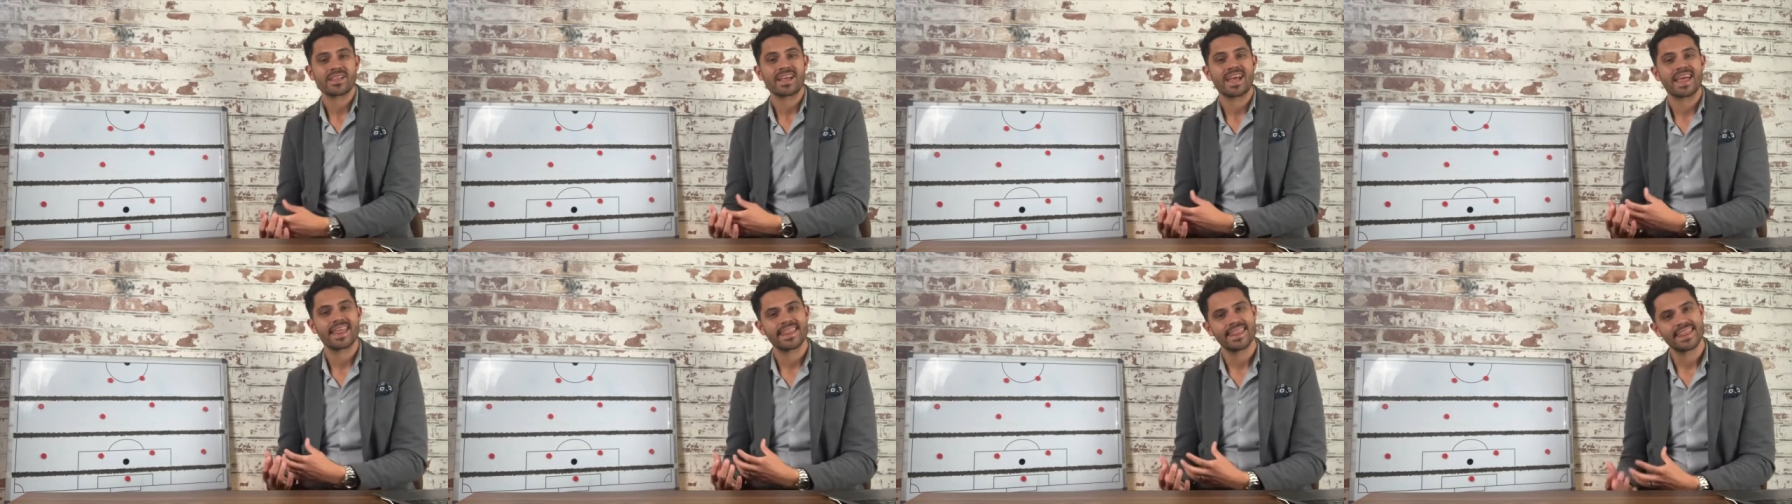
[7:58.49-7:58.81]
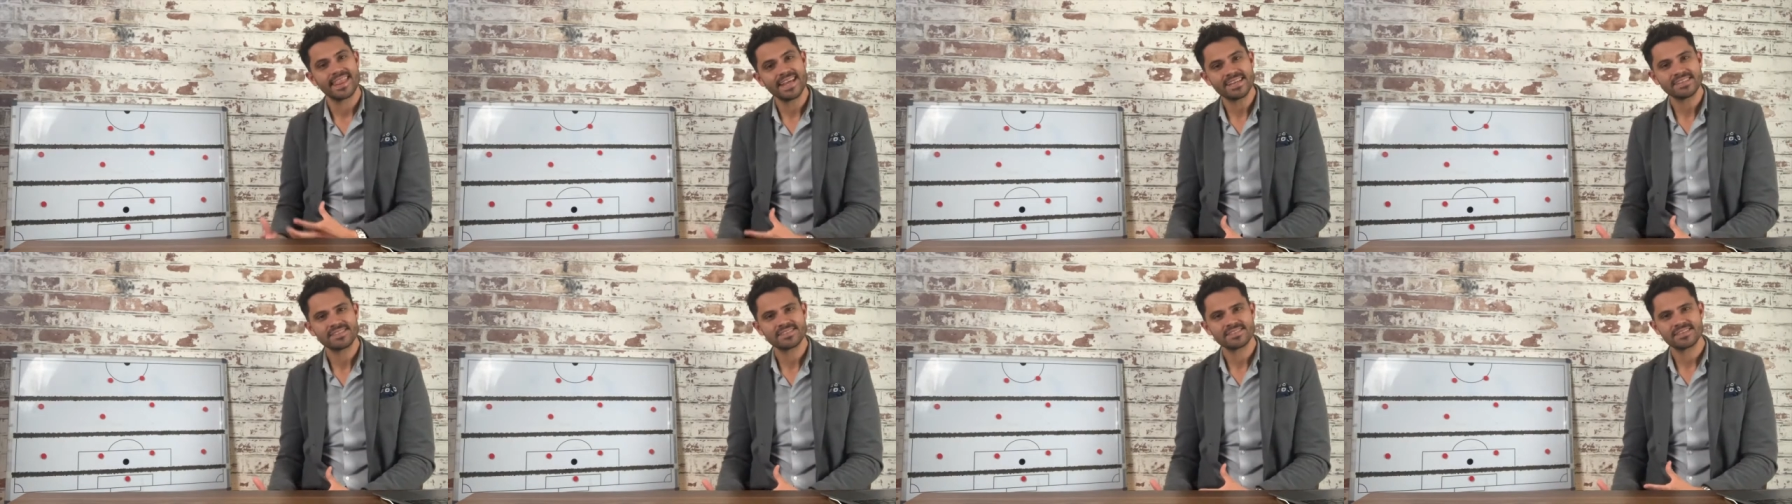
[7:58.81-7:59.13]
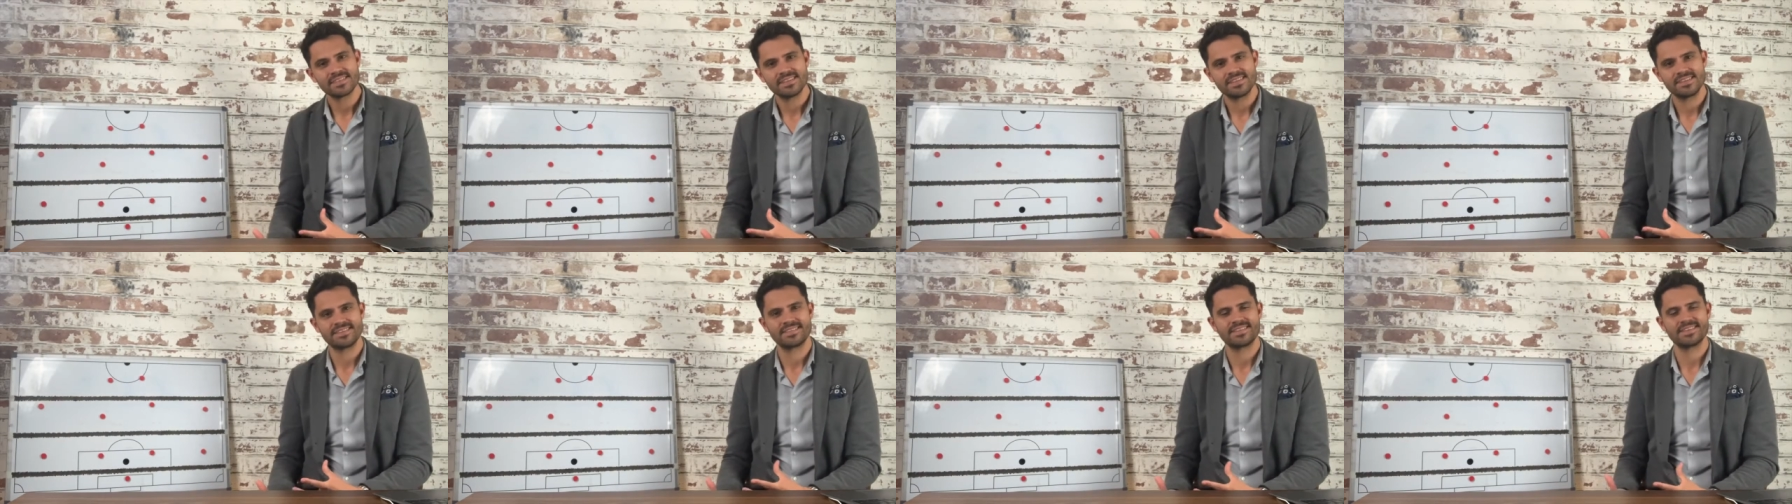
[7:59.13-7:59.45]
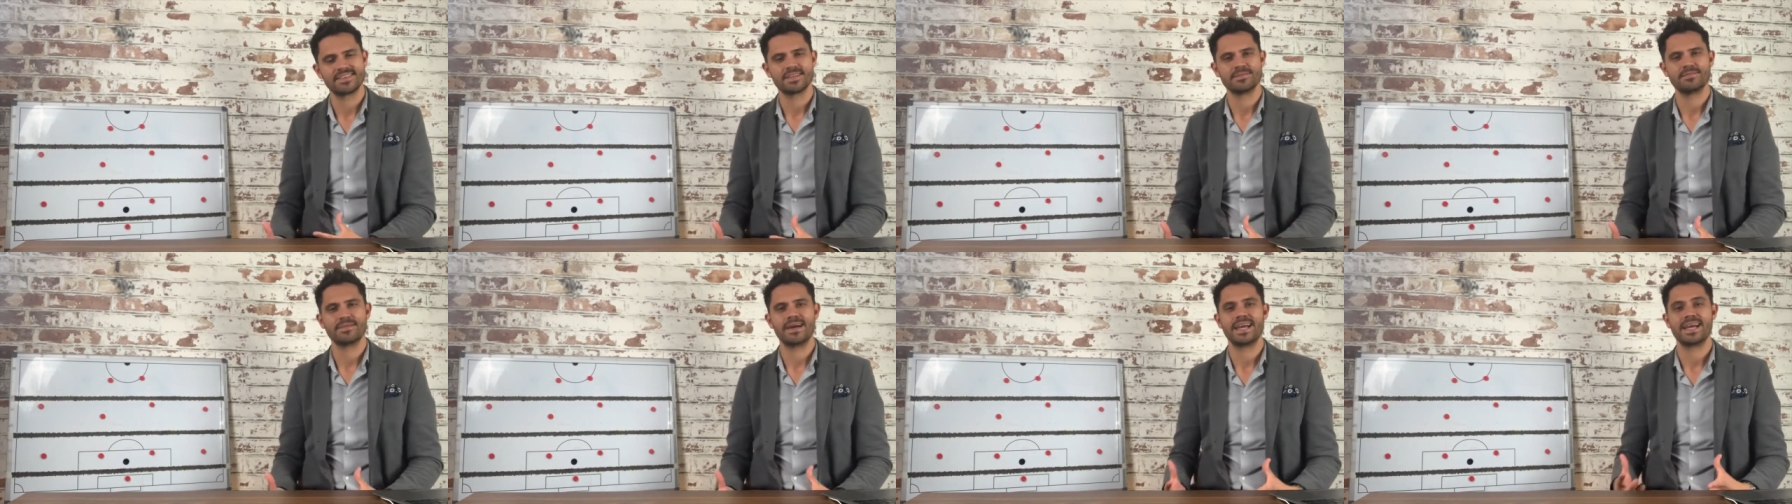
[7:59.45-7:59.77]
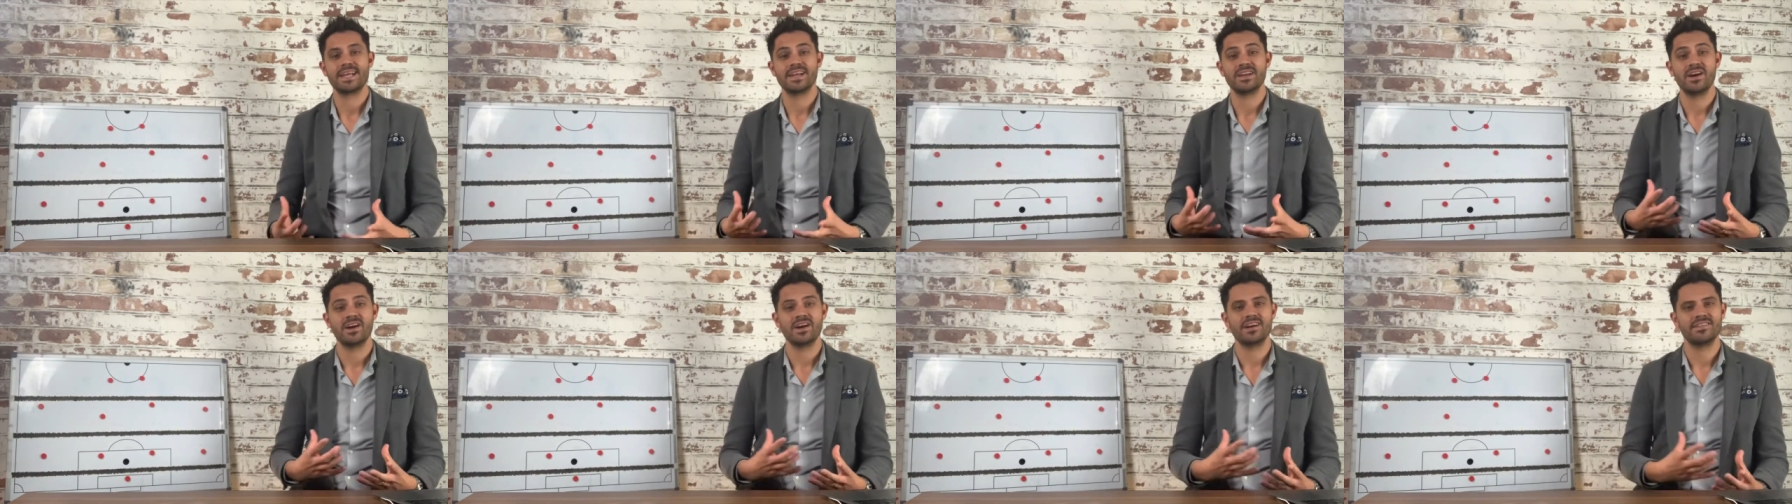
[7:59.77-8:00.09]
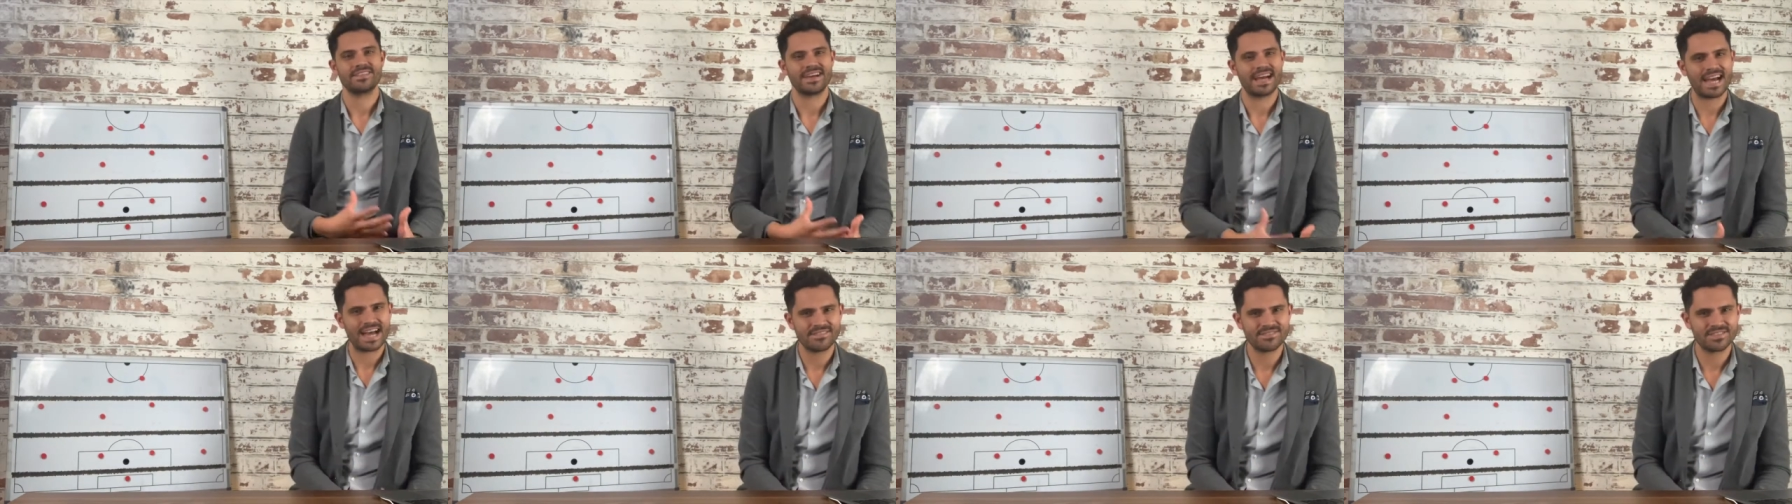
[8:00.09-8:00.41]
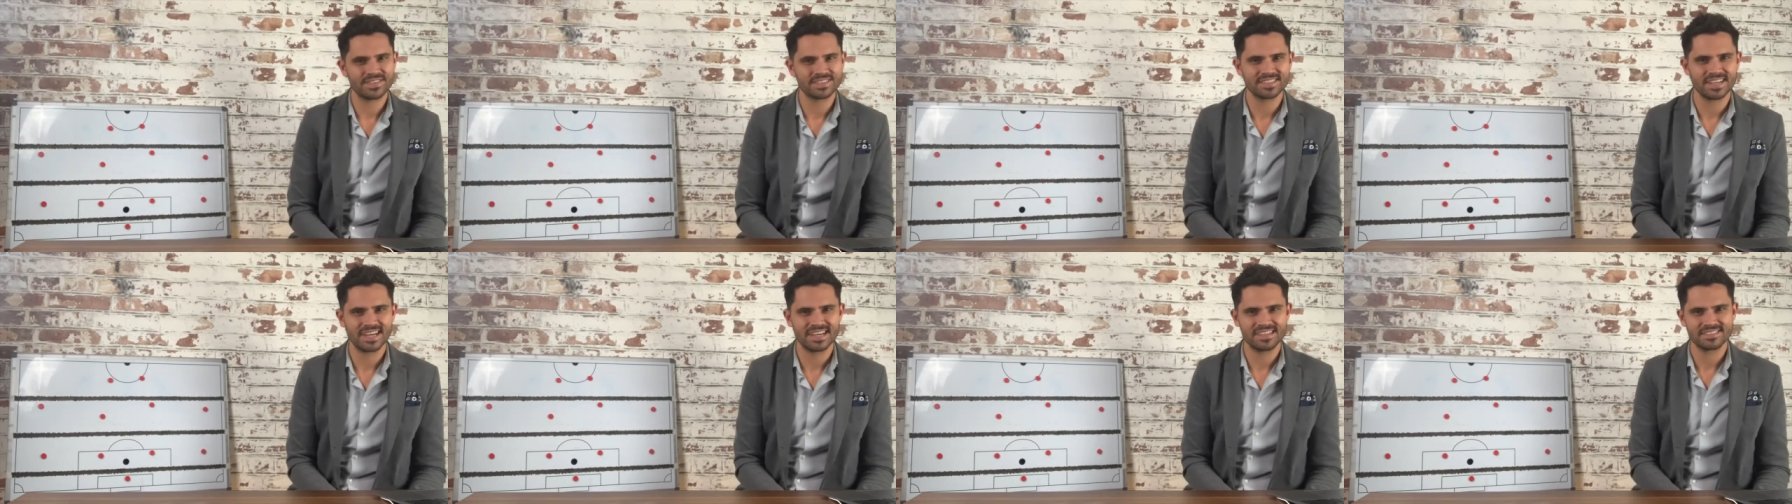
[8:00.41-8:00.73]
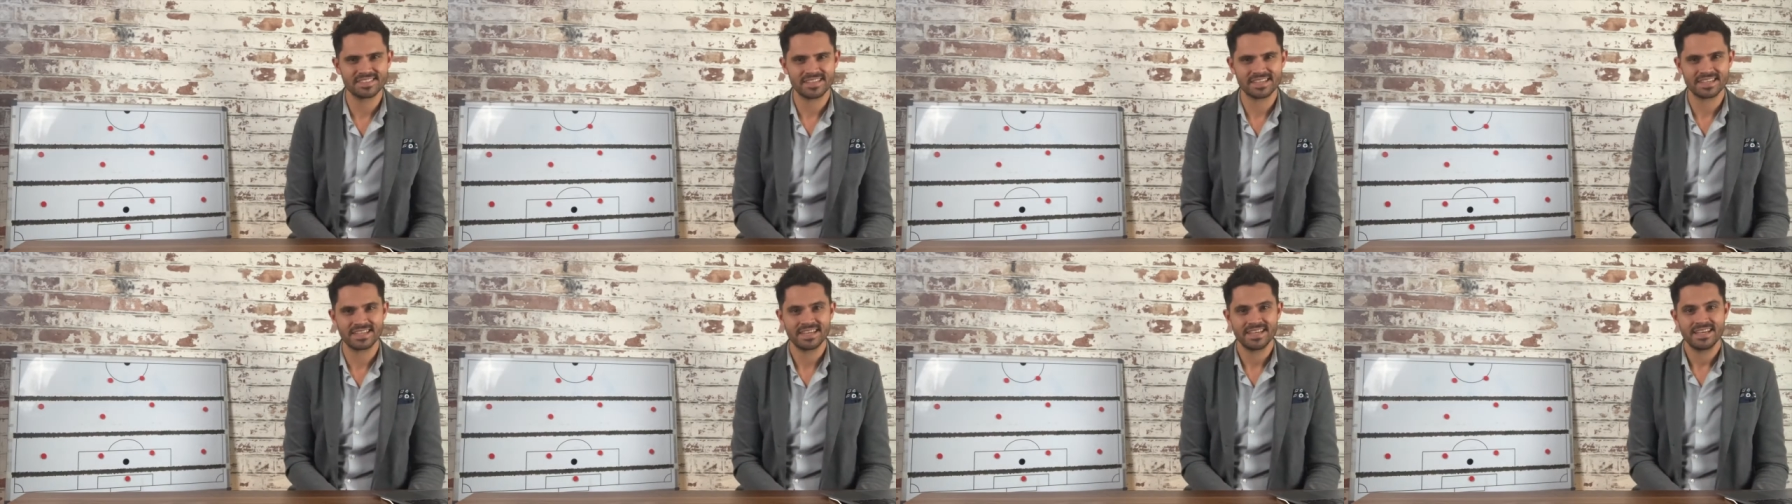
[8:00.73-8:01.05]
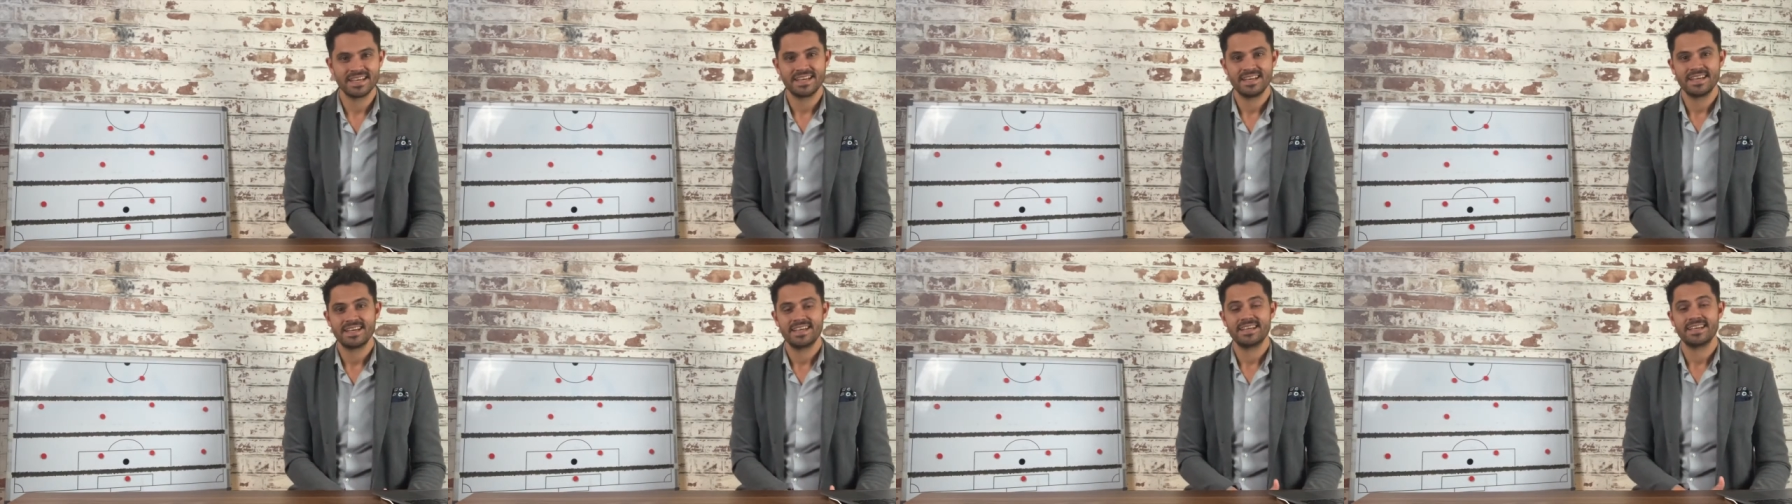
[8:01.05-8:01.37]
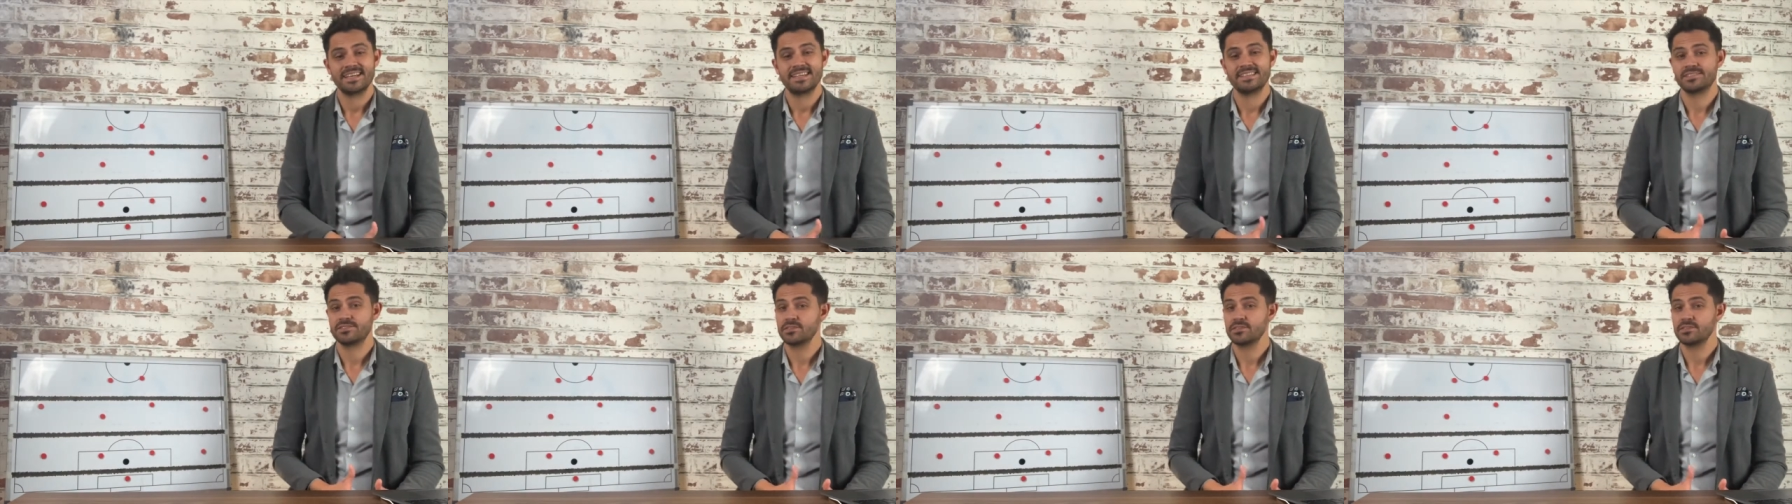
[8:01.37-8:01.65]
This is the domain of advertising. It's